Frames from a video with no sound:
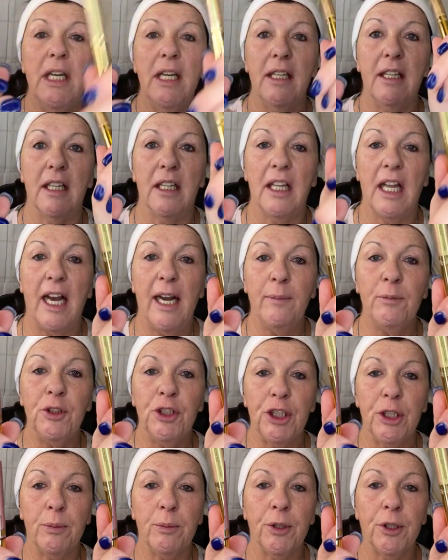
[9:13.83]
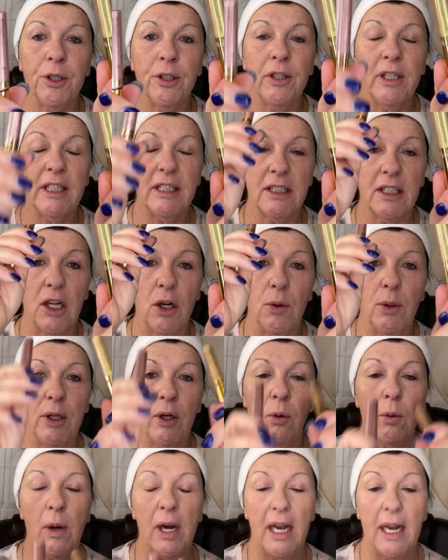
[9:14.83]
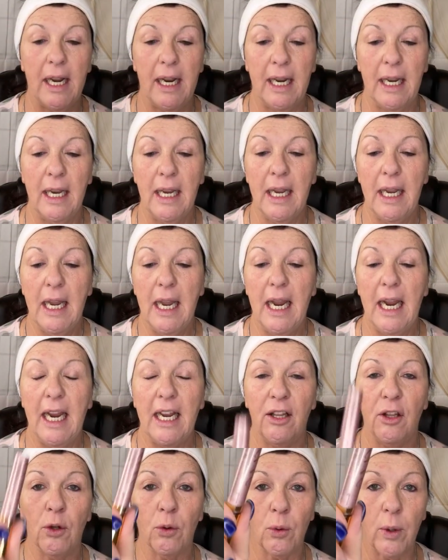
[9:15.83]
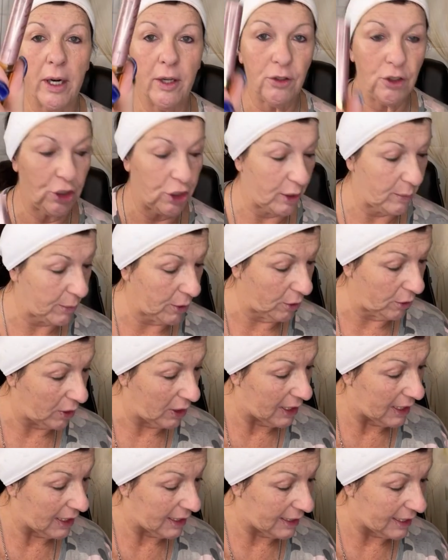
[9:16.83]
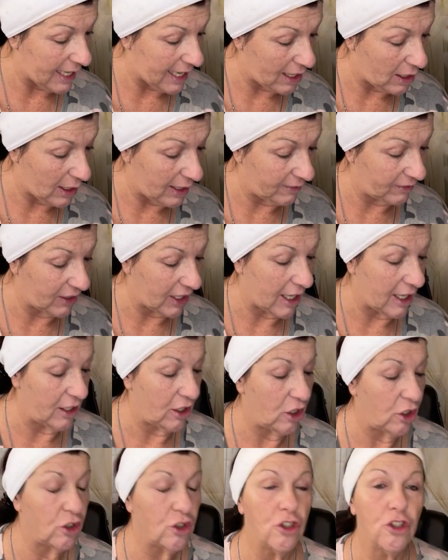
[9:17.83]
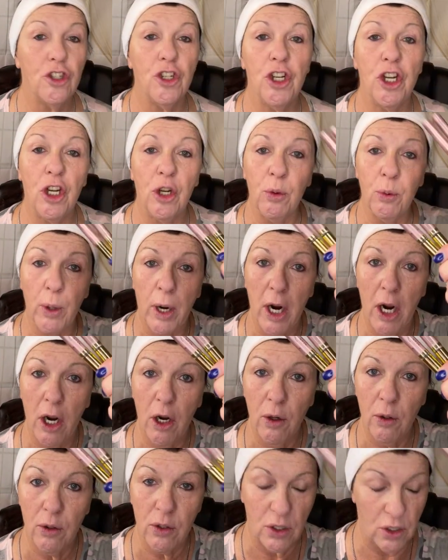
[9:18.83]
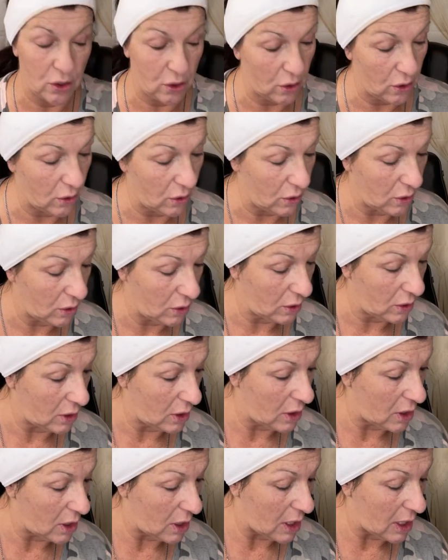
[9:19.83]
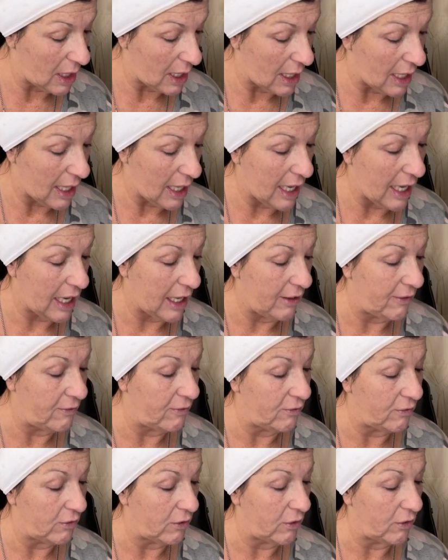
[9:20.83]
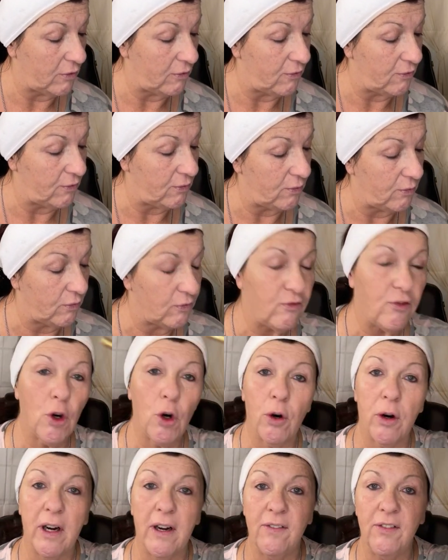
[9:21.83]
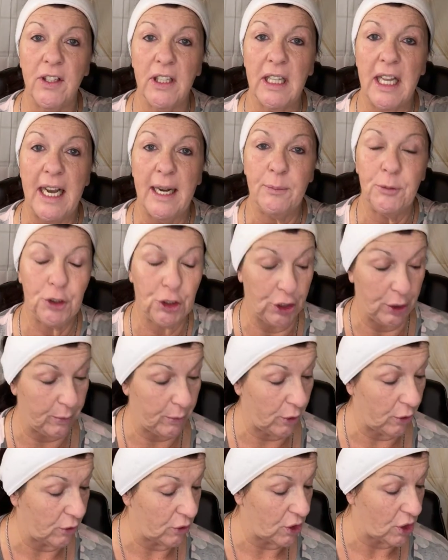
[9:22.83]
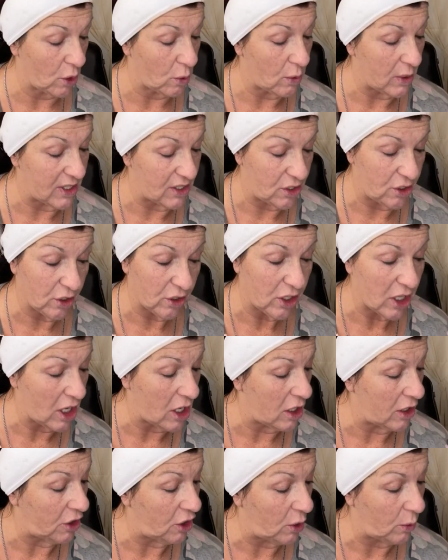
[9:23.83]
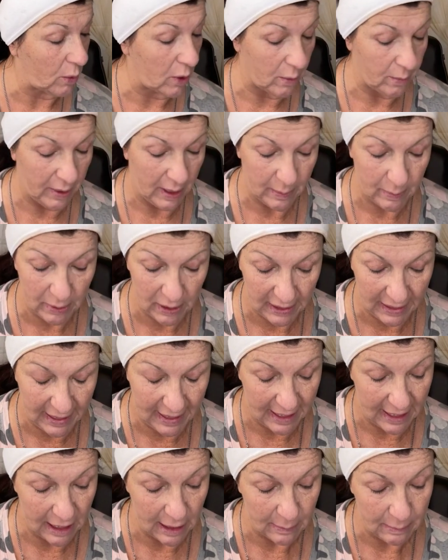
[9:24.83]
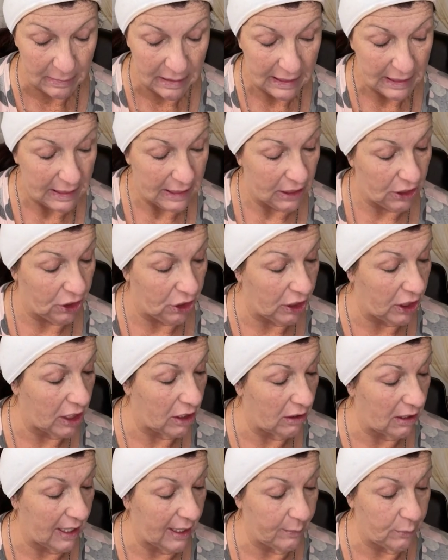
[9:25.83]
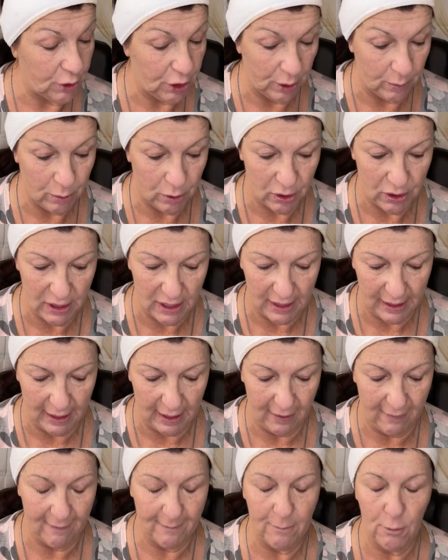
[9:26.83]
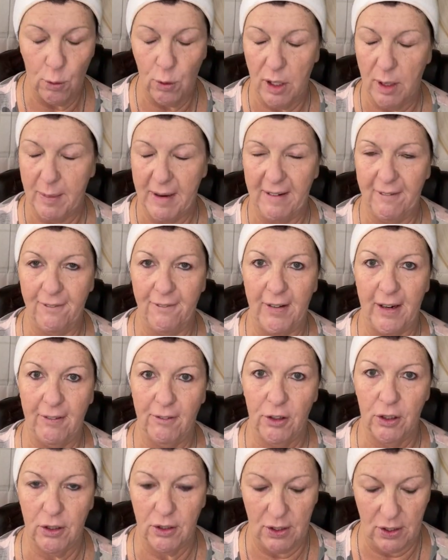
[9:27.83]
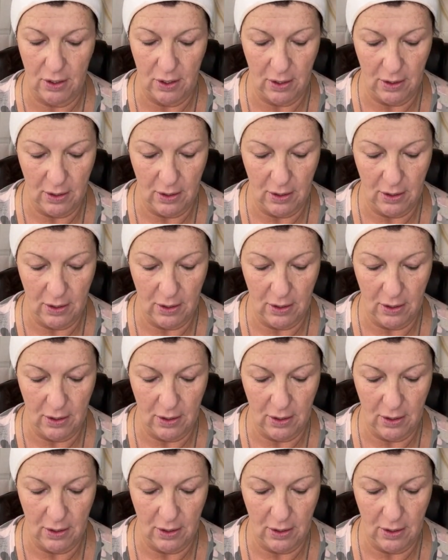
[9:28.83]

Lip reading: the lime shimmer is going away and the rose shimmer. Now I've got 2 rose and 4 of the lime shimmer. So once they're gone, you won't be able to get them. You know, lime shimmer is like one of my favorites.